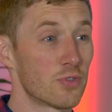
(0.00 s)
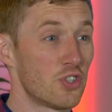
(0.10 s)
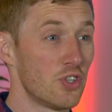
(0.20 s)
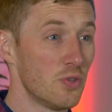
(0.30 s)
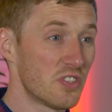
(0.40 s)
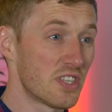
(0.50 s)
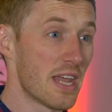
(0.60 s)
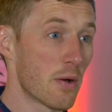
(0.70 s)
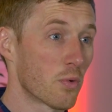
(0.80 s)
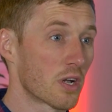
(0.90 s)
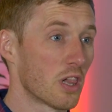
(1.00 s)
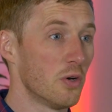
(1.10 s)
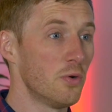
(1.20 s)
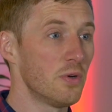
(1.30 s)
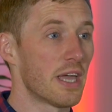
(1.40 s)
reduced network
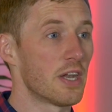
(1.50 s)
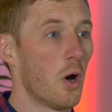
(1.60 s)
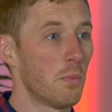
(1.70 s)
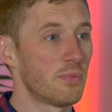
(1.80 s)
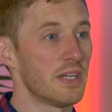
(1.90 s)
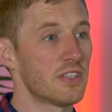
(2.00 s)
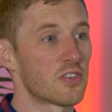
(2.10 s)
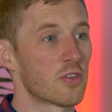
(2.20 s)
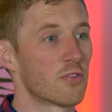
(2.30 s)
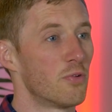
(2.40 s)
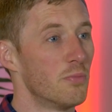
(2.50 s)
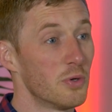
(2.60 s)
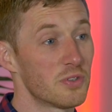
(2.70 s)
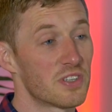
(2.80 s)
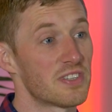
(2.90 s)
load, and updates to the
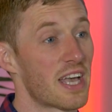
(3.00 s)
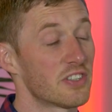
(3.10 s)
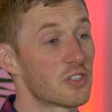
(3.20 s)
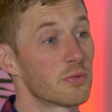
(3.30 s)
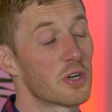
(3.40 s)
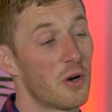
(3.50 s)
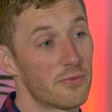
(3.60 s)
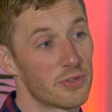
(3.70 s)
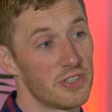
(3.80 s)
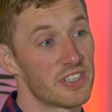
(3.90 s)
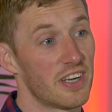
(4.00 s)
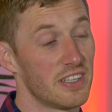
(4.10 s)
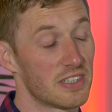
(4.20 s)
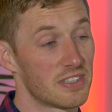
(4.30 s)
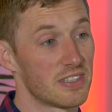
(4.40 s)
remote disaster recovery
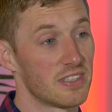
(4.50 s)
sites.